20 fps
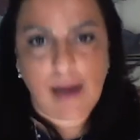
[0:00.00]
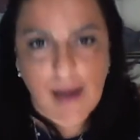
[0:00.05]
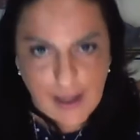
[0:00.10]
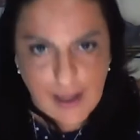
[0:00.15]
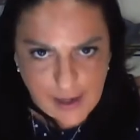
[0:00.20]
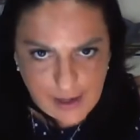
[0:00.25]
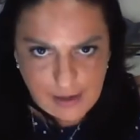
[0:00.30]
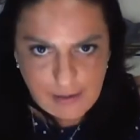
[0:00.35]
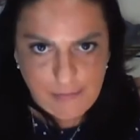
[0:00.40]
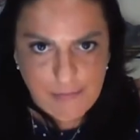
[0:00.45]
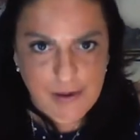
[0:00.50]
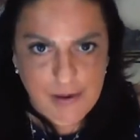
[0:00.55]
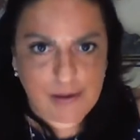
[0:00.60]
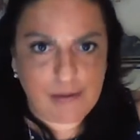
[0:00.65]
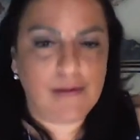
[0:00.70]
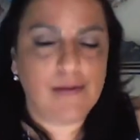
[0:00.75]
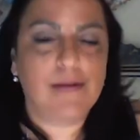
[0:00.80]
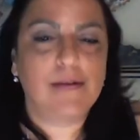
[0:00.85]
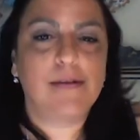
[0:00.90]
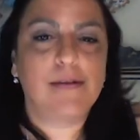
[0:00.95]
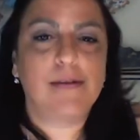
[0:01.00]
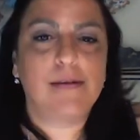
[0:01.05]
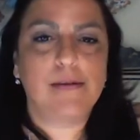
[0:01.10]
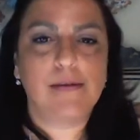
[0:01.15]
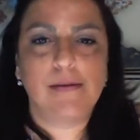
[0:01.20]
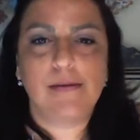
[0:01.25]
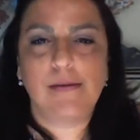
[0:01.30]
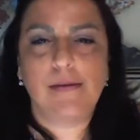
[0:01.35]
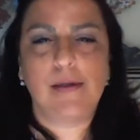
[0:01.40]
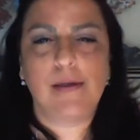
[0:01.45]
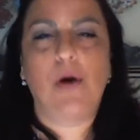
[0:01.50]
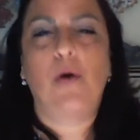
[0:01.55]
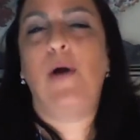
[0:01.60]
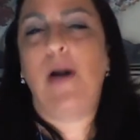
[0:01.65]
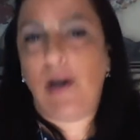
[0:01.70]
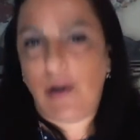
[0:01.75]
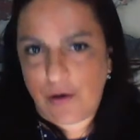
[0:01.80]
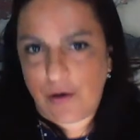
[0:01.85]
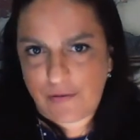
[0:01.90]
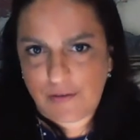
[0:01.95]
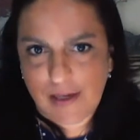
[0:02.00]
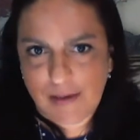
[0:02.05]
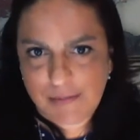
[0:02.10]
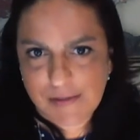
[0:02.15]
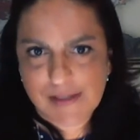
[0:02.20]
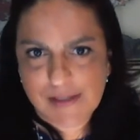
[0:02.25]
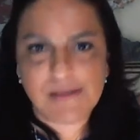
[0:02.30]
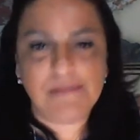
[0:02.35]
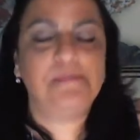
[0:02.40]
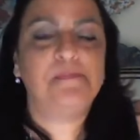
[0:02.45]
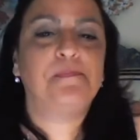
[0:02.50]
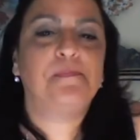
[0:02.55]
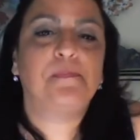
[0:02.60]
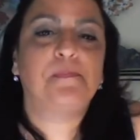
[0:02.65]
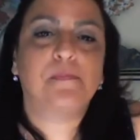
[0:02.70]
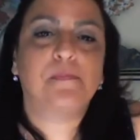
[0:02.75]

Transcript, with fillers: time, or a lot of times.